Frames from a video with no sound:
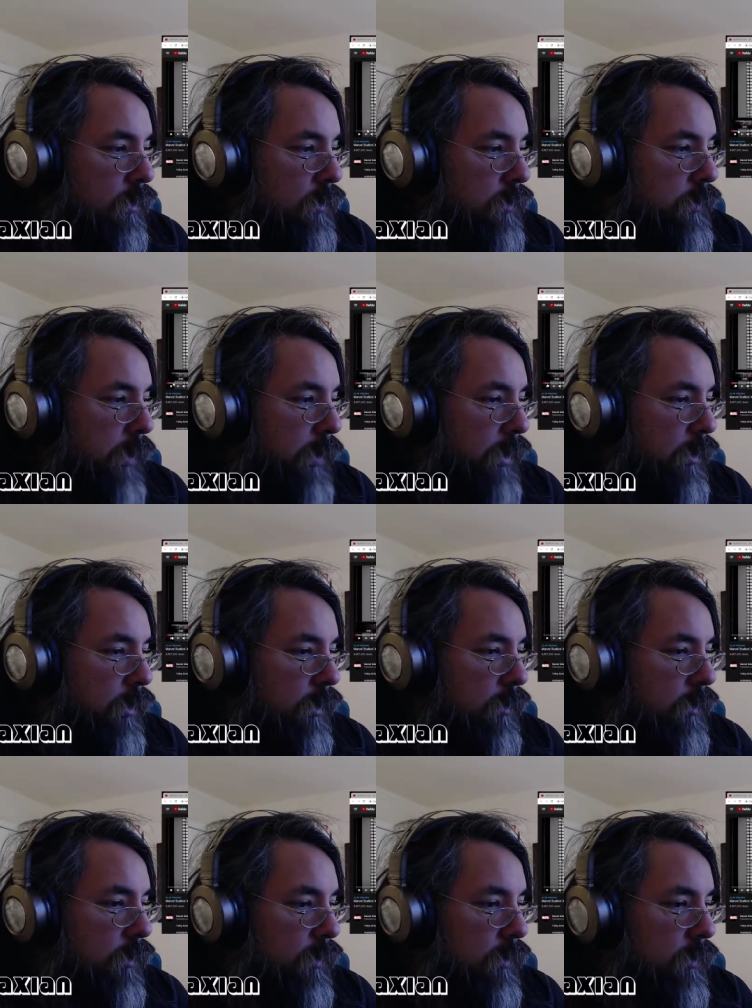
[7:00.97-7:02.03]
trailer,
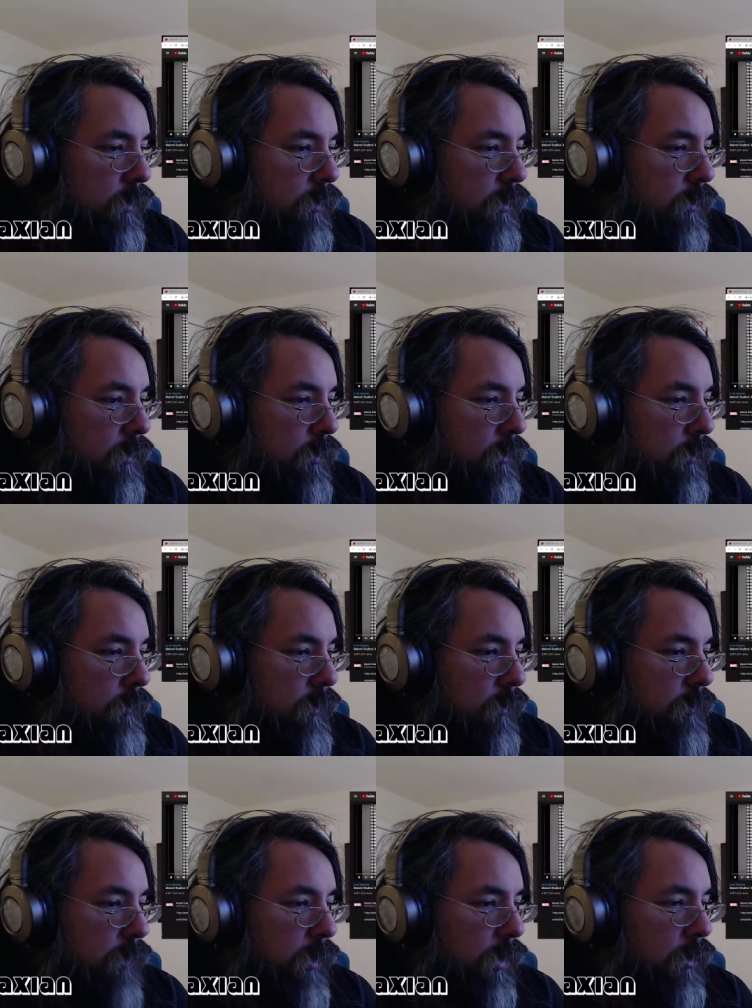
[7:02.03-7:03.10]
real
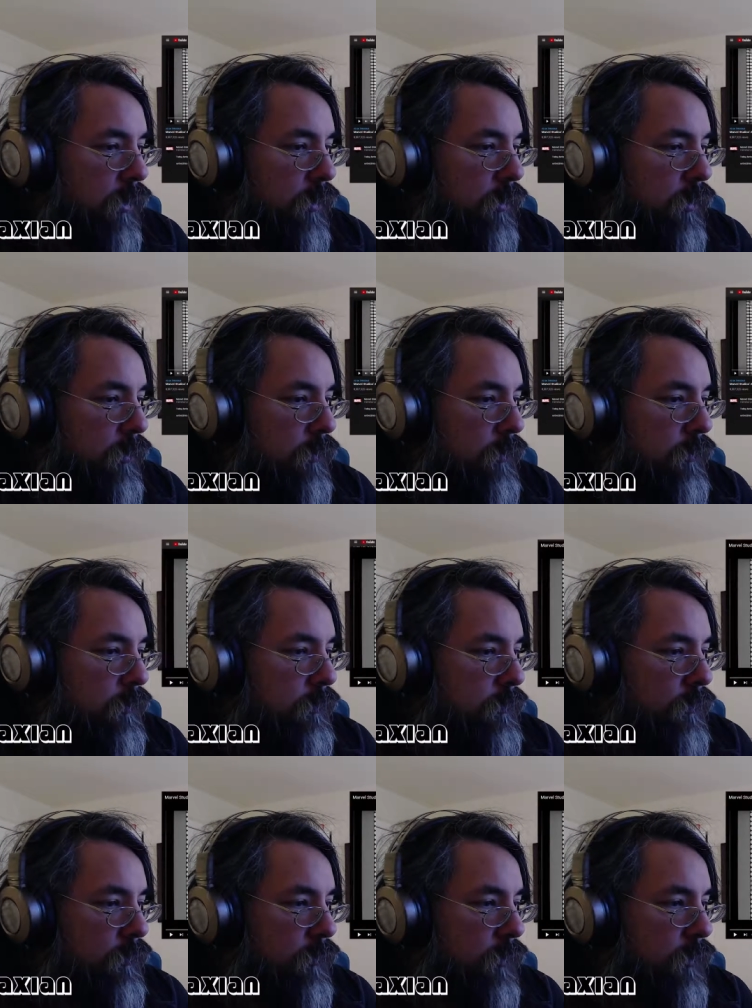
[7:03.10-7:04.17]
quick,
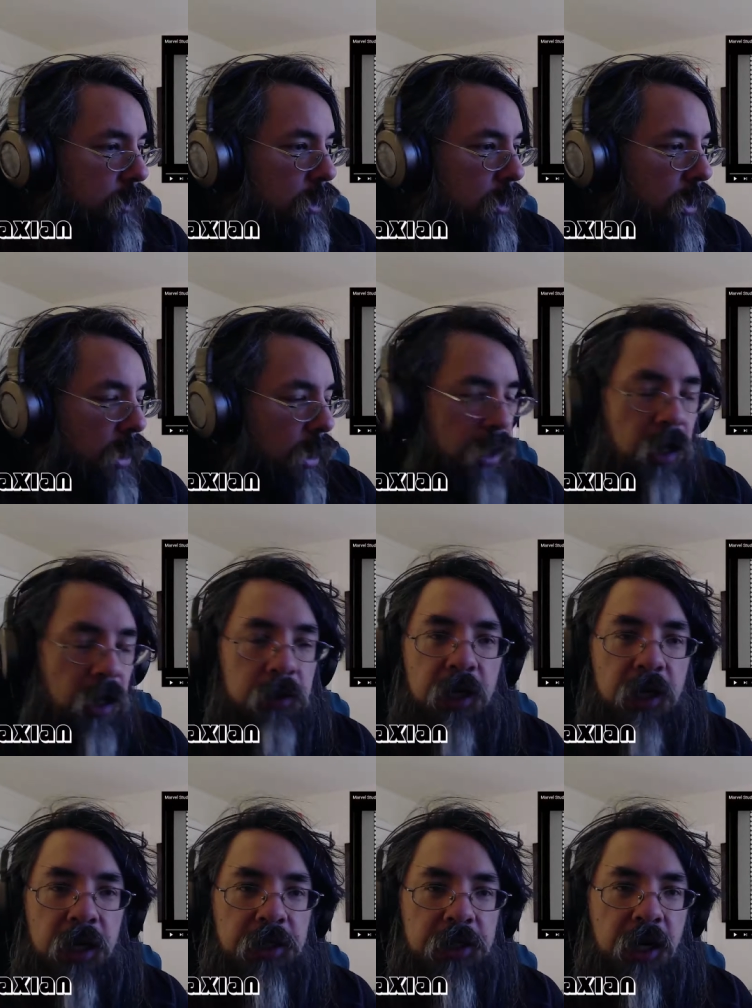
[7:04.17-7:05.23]
and I'll
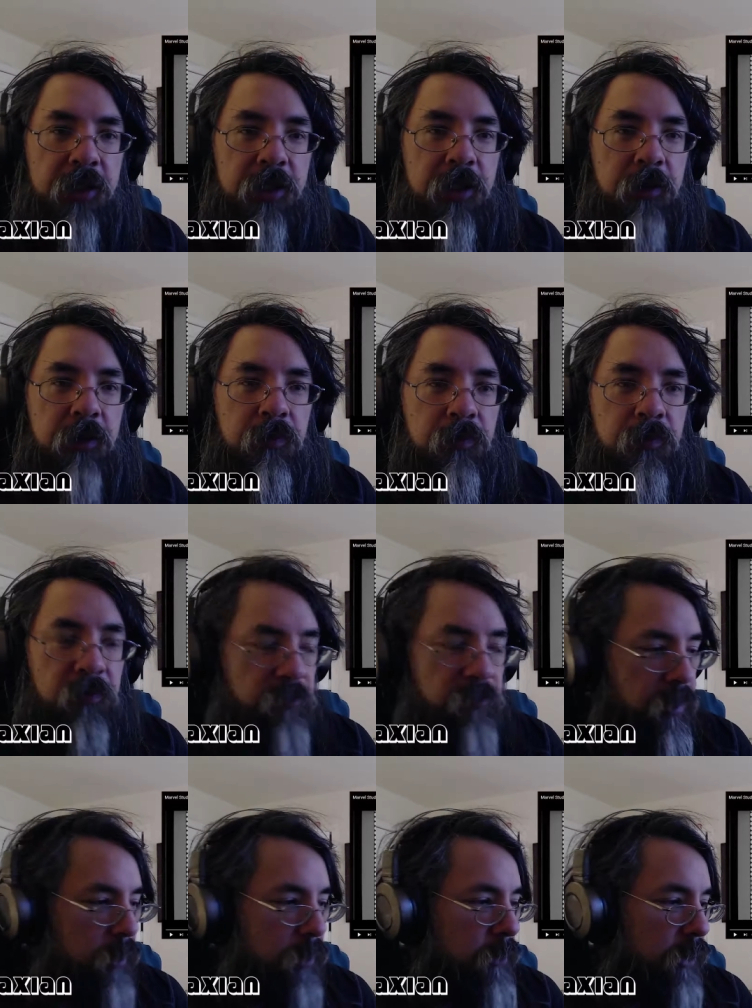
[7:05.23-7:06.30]
dissect it
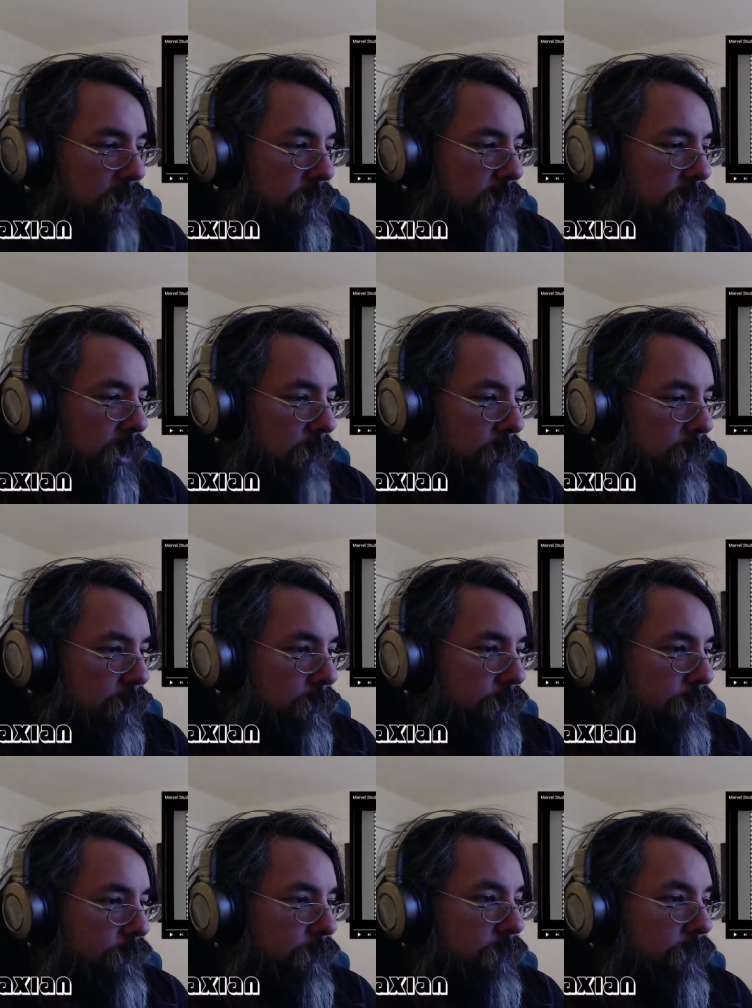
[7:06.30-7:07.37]
frame by frame.
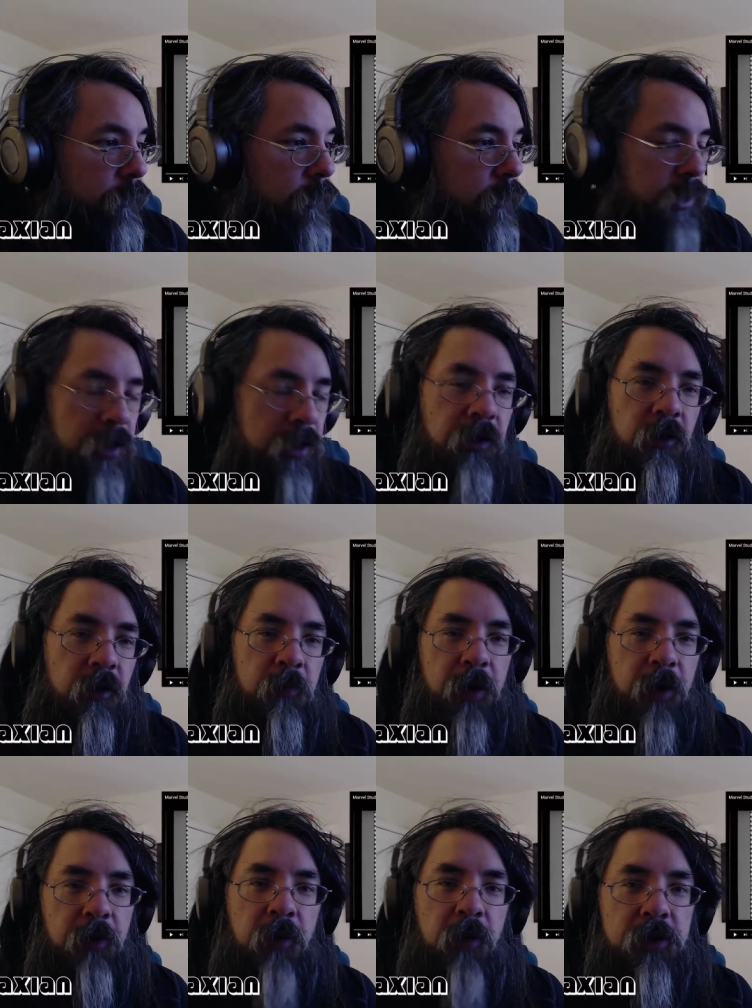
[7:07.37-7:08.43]
Because I know
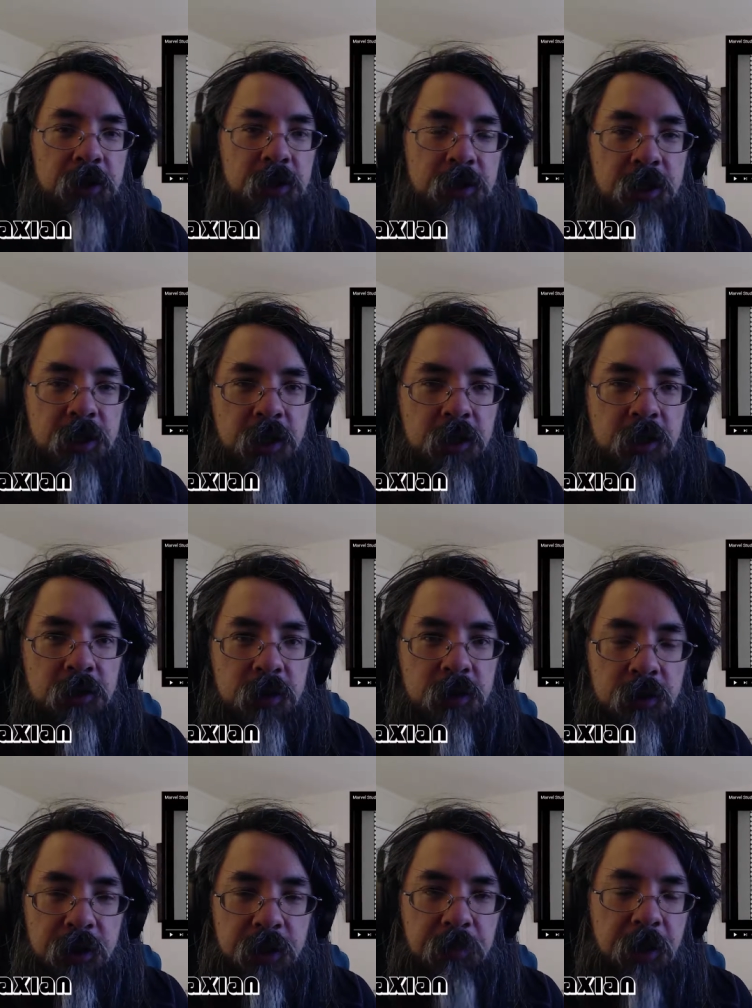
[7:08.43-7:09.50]
everybody wants to see those
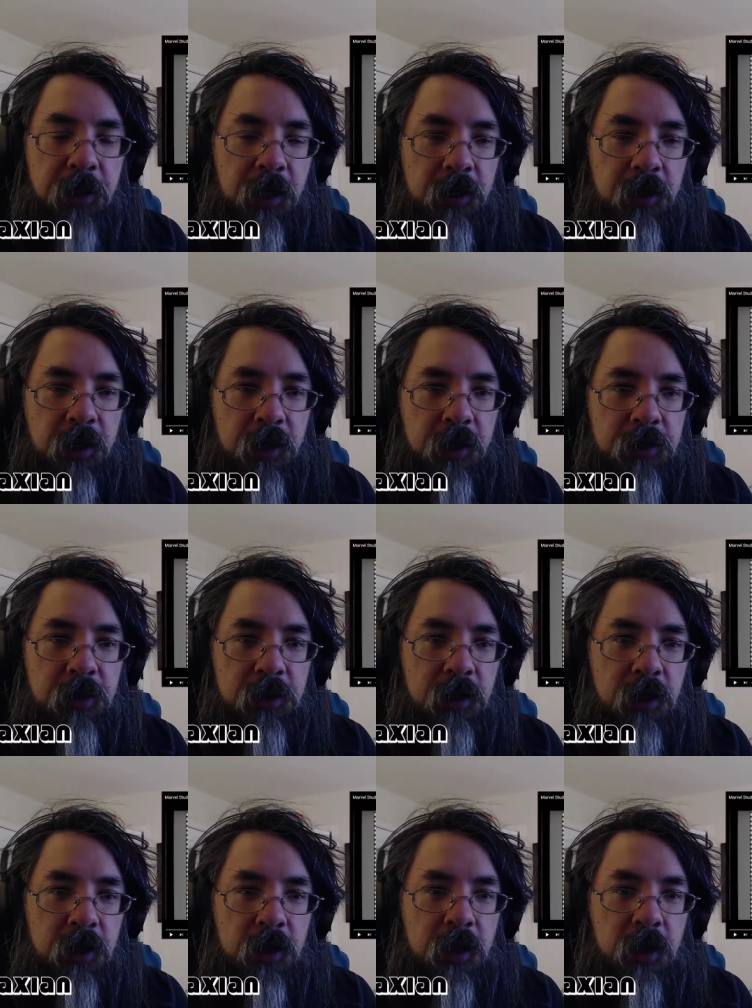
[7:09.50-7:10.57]
little nitpicky things.
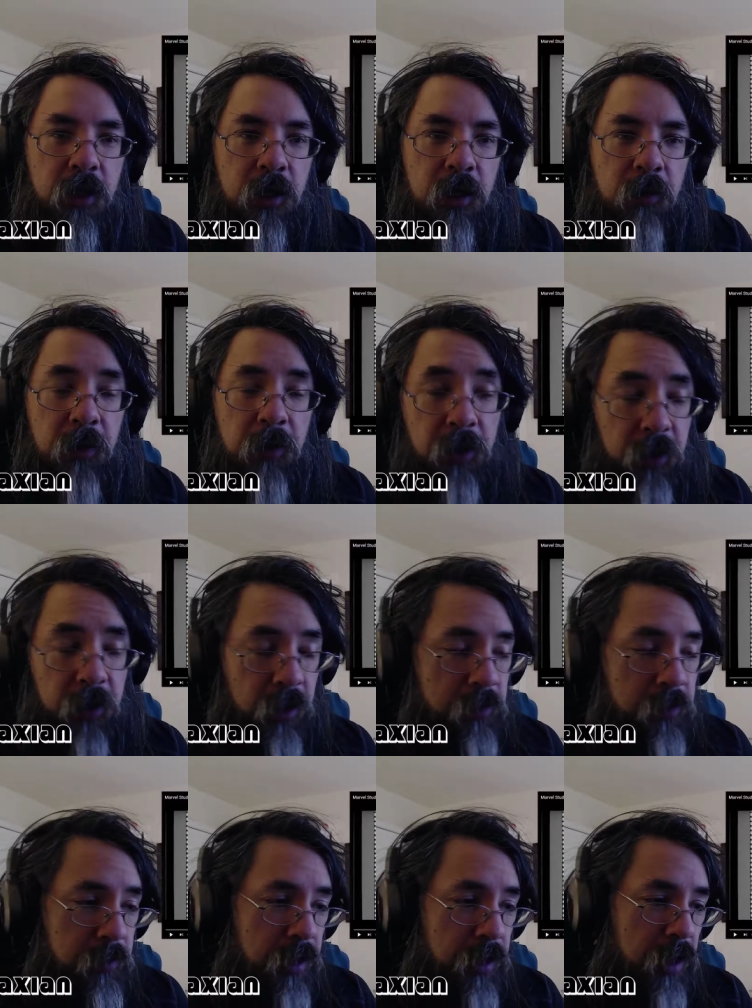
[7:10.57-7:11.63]
But
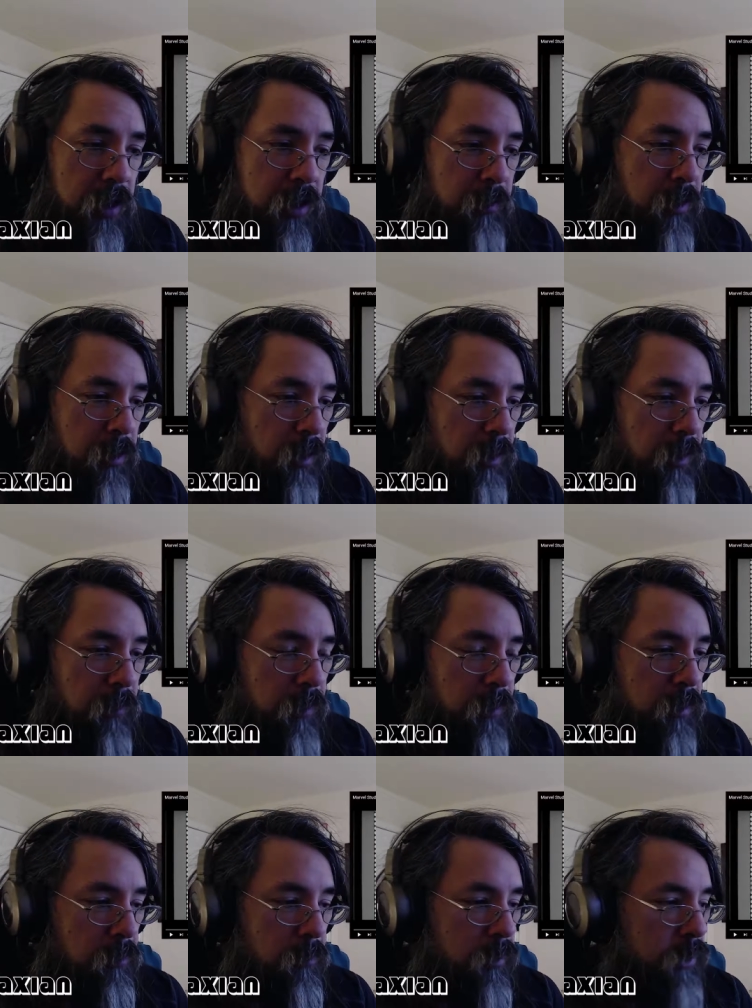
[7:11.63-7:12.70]
this was actually probably one
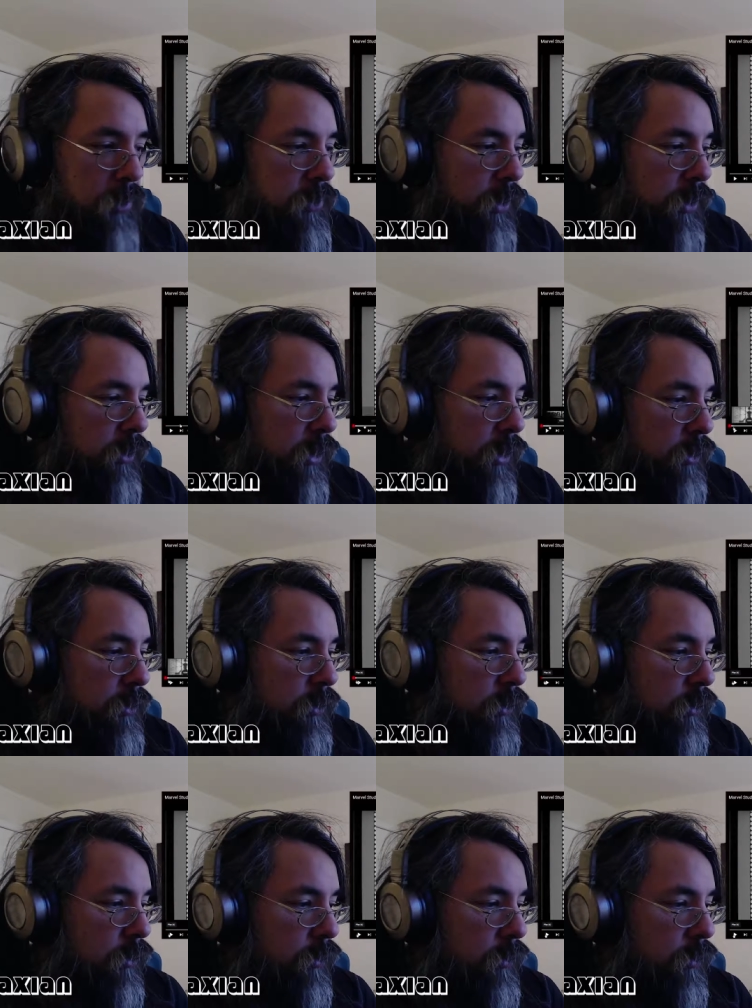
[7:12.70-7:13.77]
of the more interesting things.
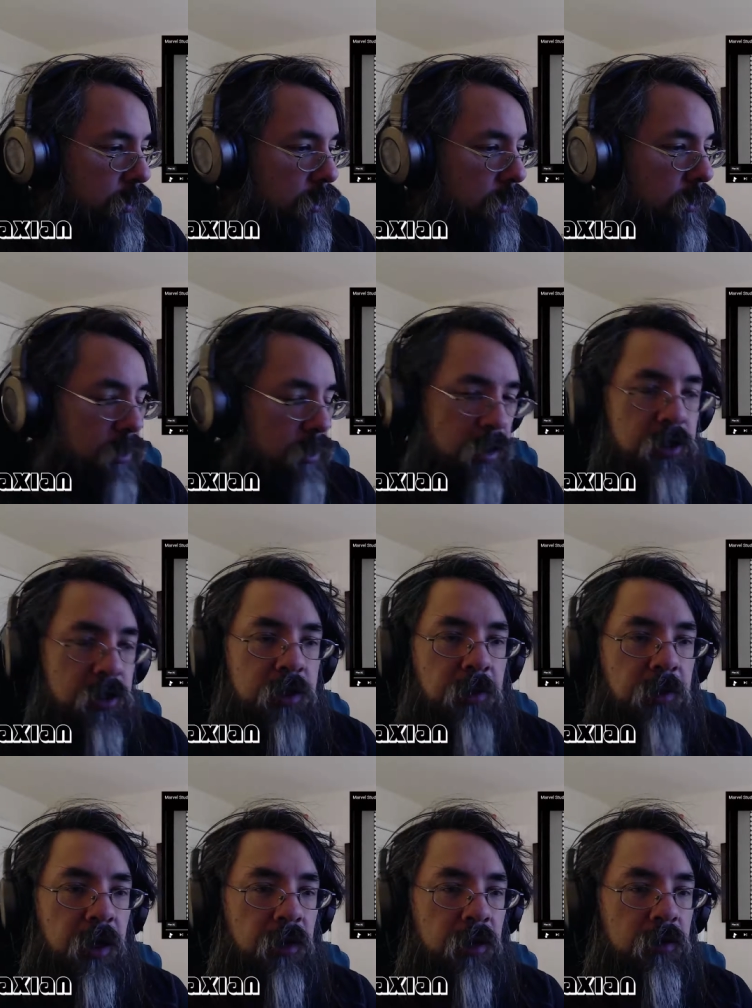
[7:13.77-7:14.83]
Let's just
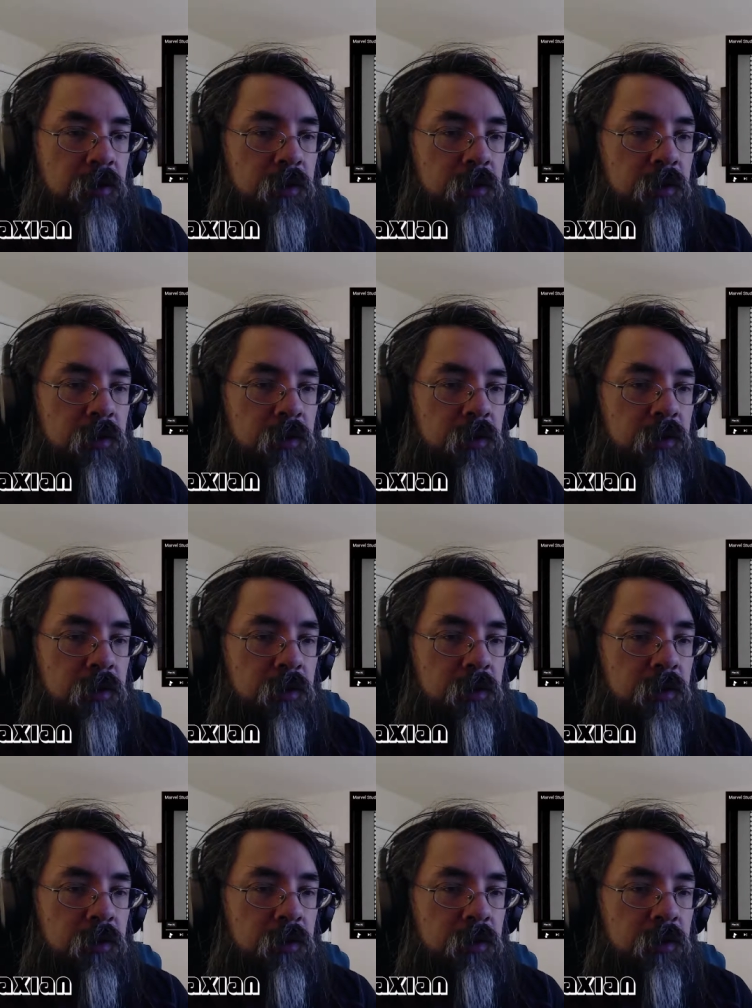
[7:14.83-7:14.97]
play it.